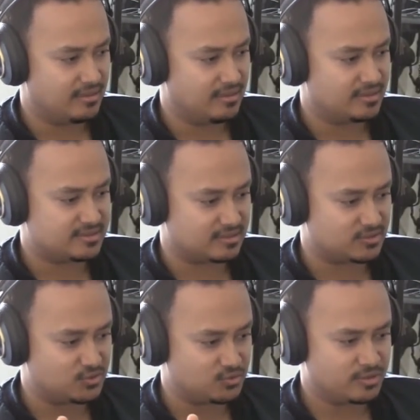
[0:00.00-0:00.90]
it's
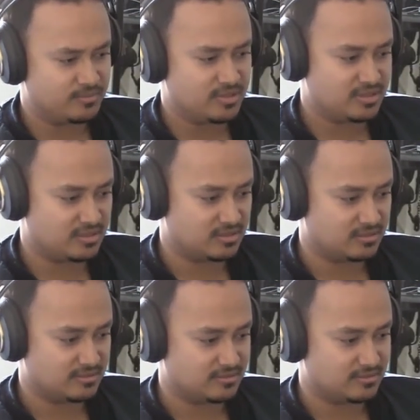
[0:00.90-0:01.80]

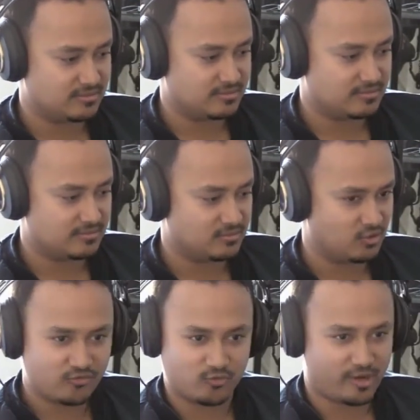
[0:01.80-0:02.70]
extremely
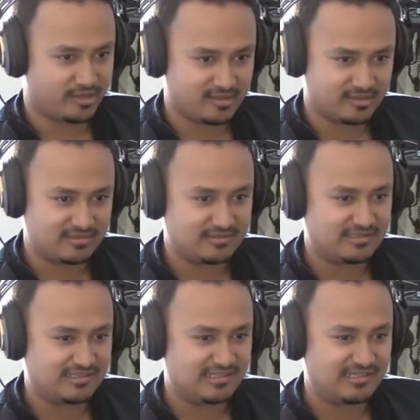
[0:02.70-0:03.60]
nerve wracking.
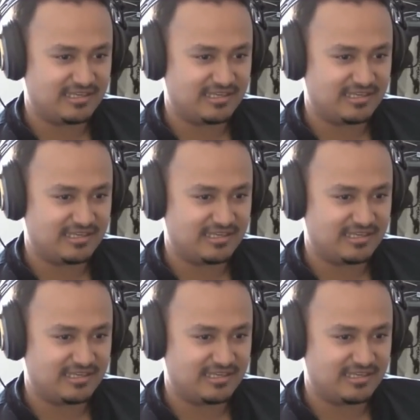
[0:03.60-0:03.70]
Yeah.